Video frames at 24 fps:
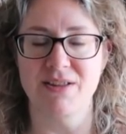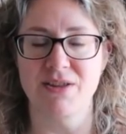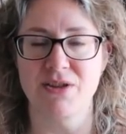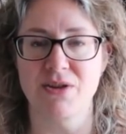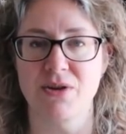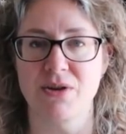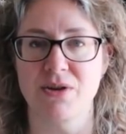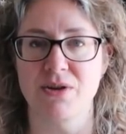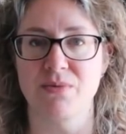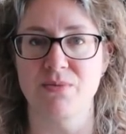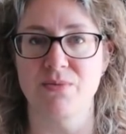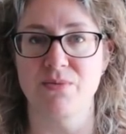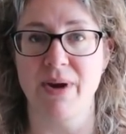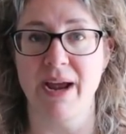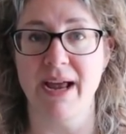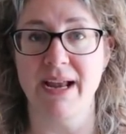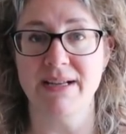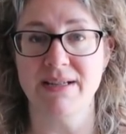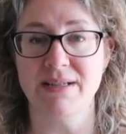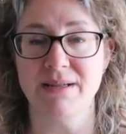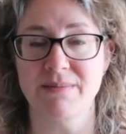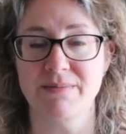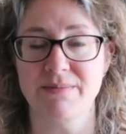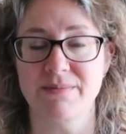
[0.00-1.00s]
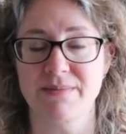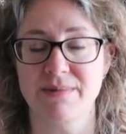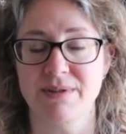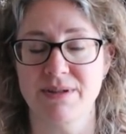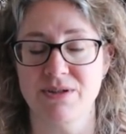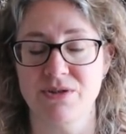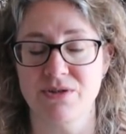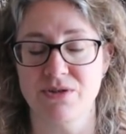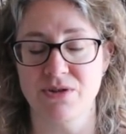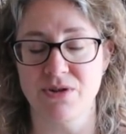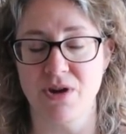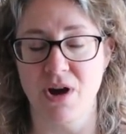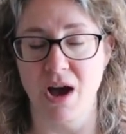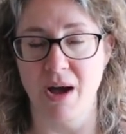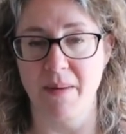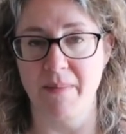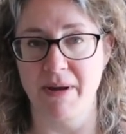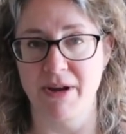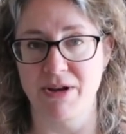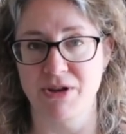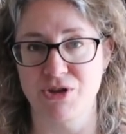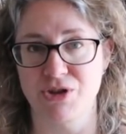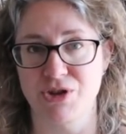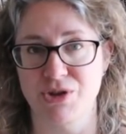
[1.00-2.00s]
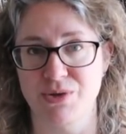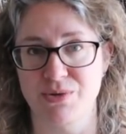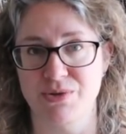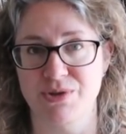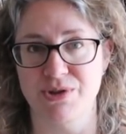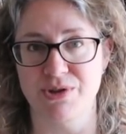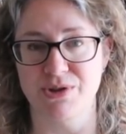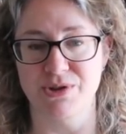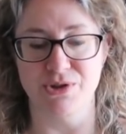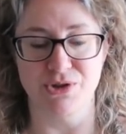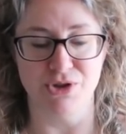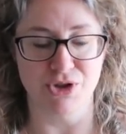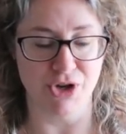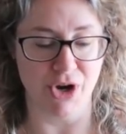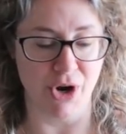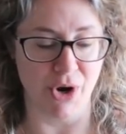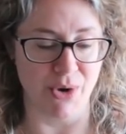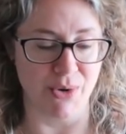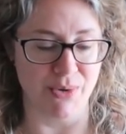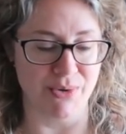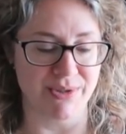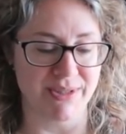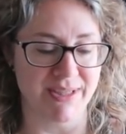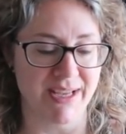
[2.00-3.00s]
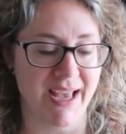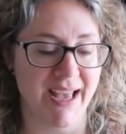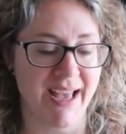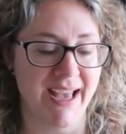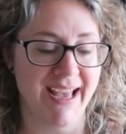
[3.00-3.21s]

the random comment chooser chose